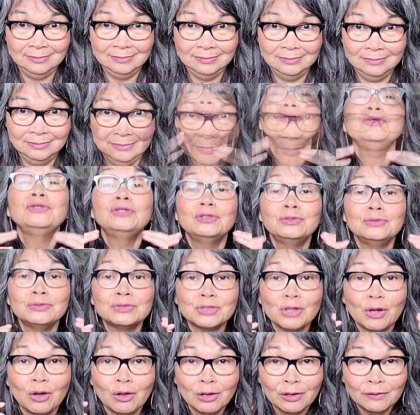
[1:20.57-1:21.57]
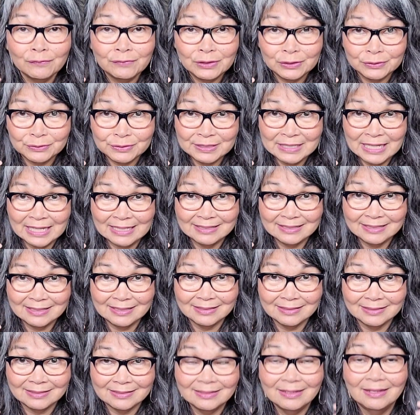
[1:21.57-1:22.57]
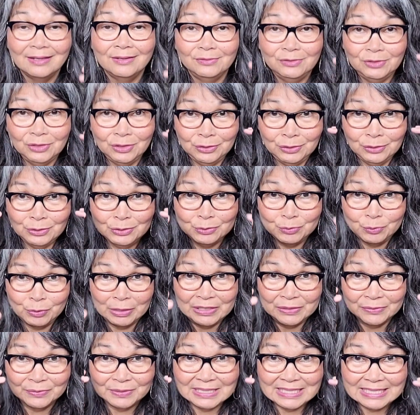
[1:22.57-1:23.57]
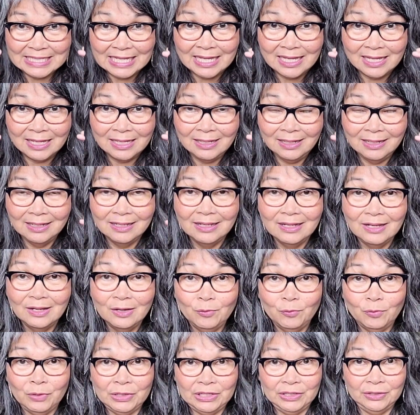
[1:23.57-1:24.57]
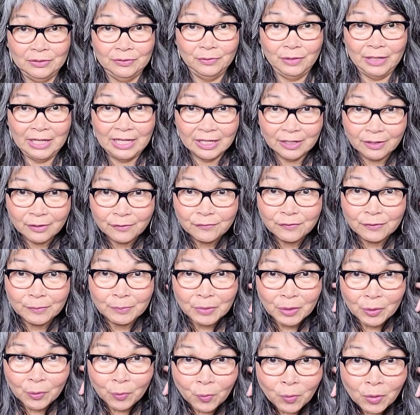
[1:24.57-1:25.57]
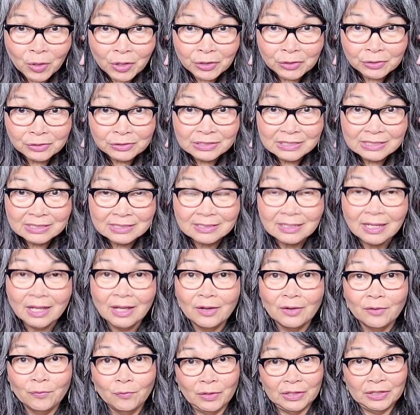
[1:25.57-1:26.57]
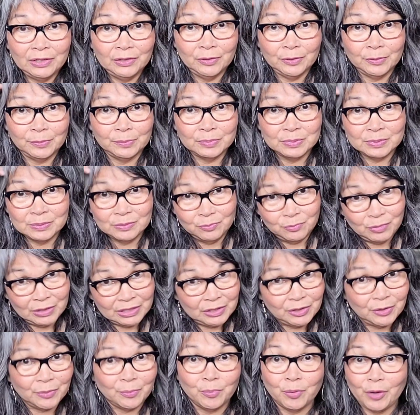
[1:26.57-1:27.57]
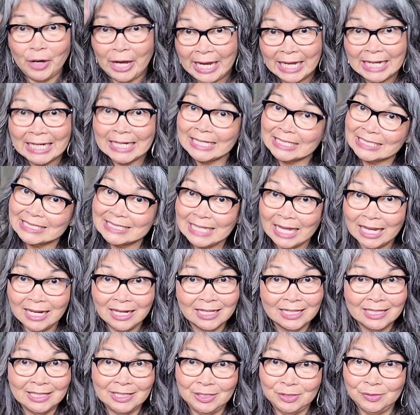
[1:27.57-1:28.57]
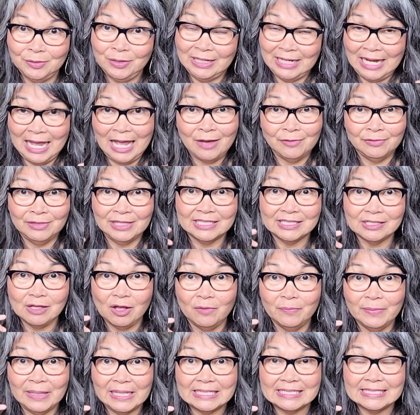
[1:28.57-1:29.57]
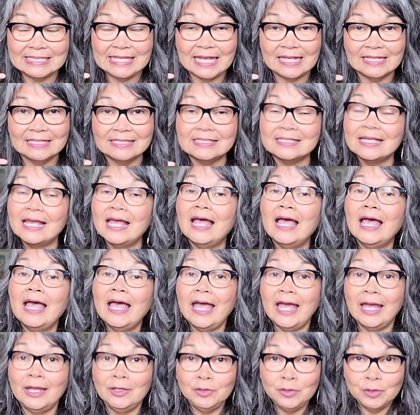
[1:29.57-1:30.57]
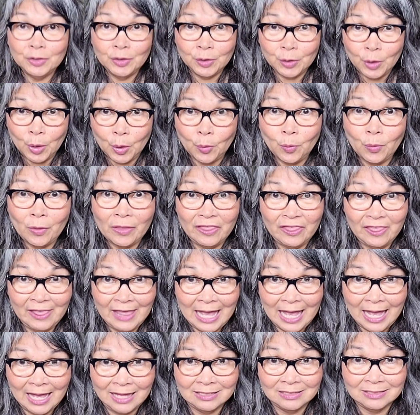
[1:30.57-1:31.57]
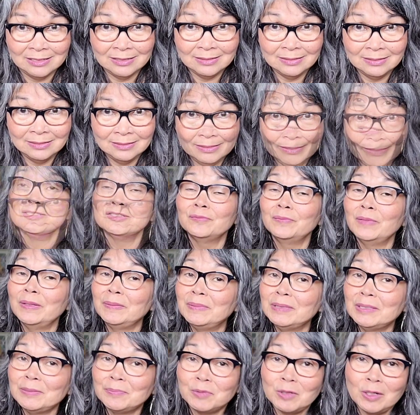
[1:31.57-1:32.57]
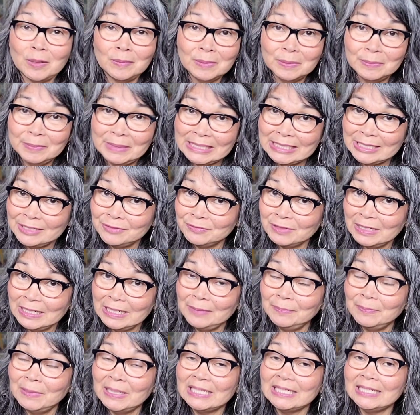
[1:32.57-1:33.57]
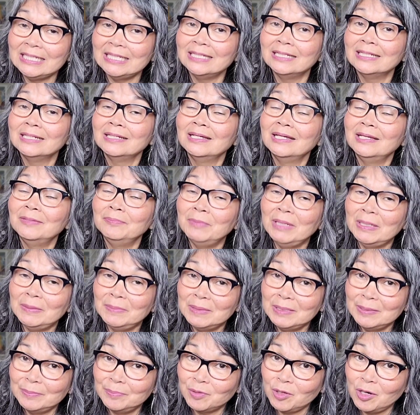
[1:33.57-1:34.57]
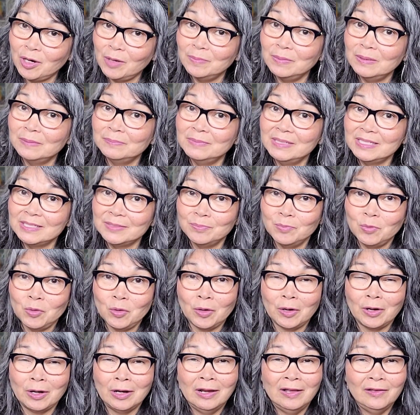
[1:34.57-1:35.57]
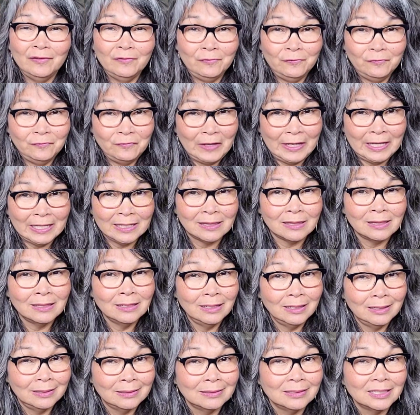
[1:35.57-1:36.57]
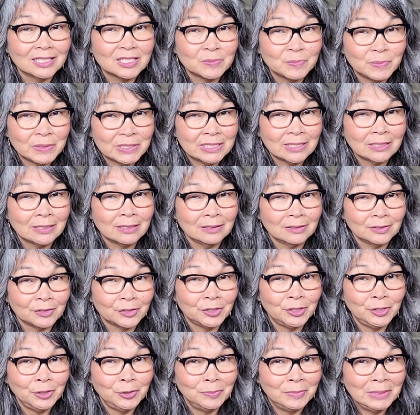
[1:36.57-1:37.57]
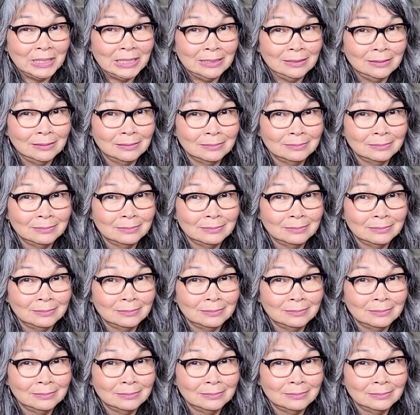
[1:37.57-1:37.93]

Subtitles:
You use all of your senses. You use what you see, what you hear from their words, what your brain is telling you and how this all makes sense, and you go with that. So maybe the problem isn't really money. Maybe the problem is more faith in this particular human.